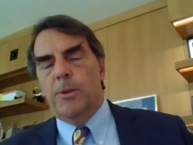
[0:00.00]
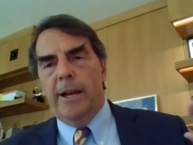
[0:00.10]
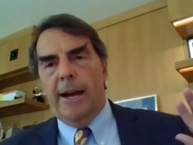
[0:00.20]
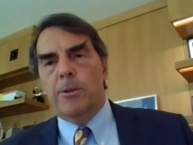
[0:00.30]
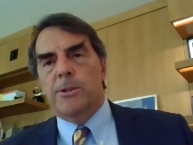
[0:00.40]

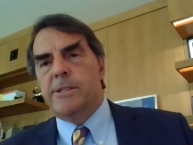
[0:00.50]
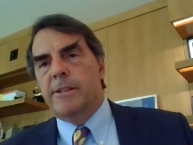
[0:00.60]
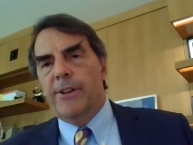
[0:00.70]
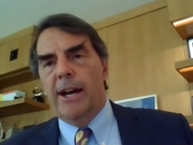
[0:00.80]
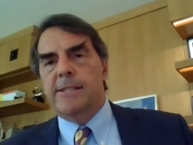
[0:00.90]
I was
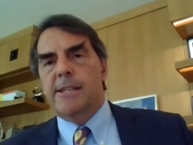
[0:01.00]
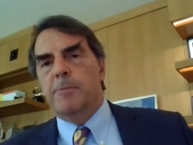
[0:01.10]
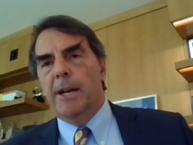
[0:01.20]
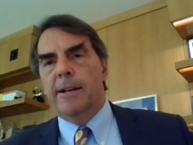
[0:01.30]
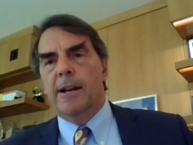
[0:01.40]
advising
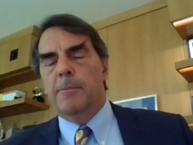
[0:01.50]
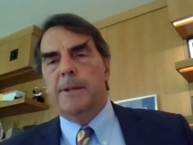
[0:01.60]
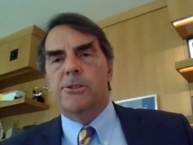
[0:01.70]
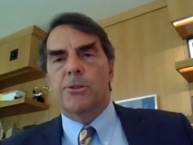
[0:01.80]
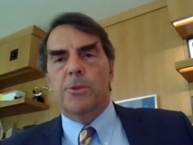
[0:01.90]
my
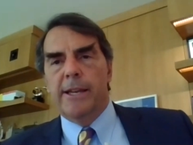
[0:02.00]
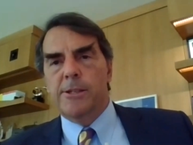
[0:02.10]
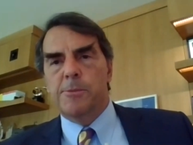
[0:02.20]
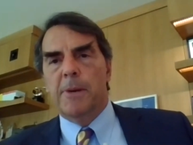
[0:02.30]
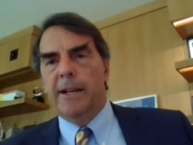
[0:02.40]
company to
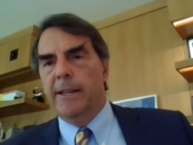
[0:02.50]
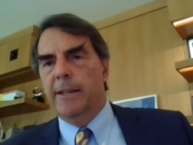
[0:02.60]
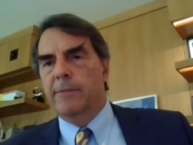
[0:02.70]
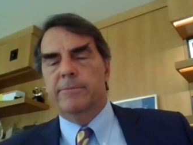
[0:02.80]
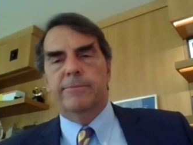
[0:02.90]
raise money
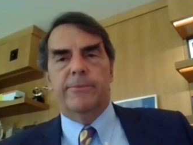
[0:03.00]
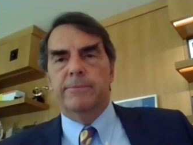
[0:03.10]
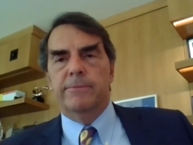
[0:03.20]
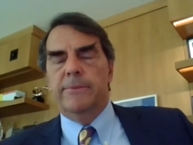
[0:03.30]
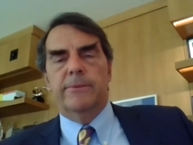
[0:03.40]

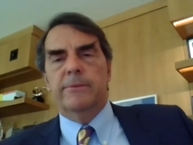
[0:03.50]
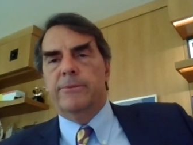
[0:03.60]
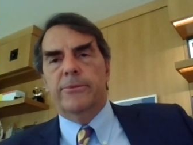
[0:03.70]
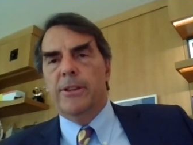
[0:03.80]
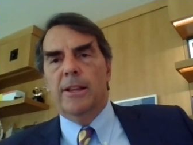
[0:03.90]

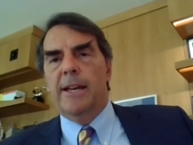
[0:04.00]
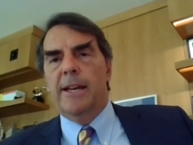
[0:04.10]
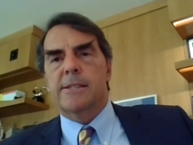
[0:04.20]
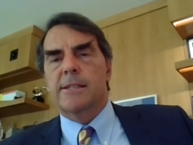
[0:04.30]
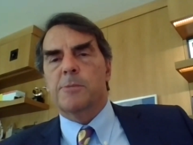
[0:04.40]
for the
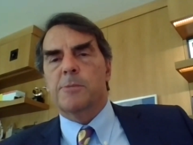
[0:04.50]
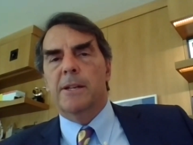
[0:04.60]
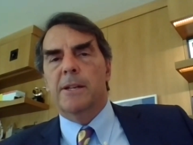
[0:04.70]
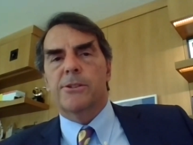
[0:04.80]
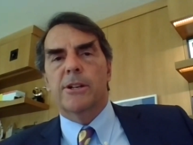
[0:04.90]
last 6
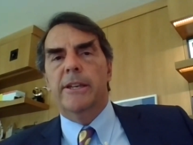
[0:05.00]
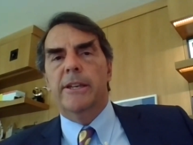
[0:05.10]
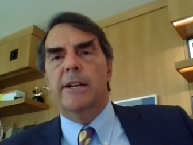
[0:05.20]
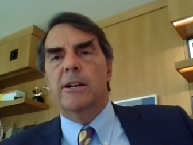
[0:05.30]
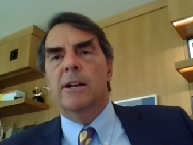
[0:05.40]
months or a
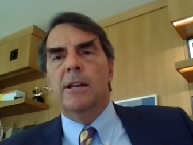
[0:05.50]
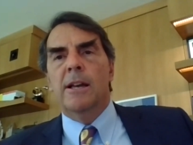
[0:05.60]
year